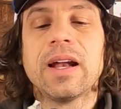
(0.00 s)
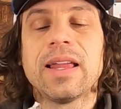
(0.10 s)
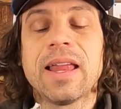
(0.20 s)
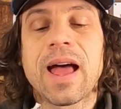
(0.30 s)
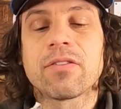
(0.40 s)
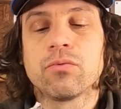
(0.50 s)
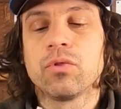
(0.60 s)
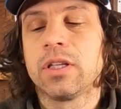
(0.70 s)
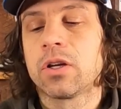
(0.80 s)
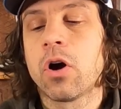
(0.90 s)
it hasn't
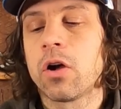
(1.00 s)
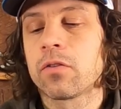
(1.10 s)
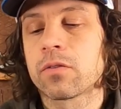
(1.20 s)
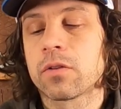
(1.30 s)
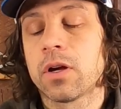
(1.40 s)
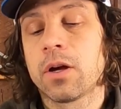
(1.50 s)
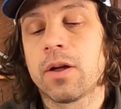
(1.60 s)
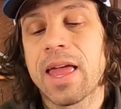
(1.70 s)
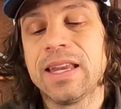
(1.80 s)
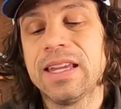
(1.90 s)
really caused
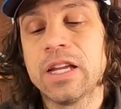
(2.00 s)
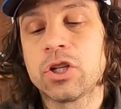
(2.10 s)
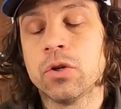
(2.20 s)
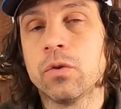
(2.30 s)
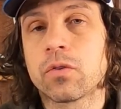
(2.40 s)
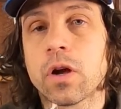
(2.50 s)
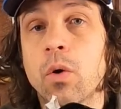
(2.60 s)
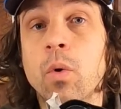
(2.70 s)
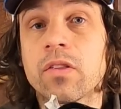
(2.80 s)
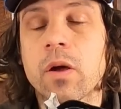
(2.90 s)
any issues
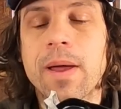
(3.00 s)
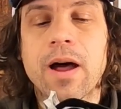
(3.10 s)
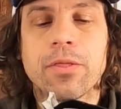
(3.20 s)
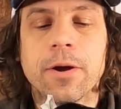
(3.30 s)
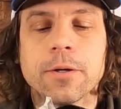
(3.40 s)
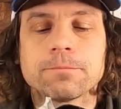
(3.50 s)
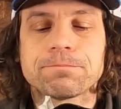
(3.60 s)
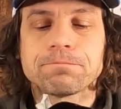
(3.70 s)
once I'm out there.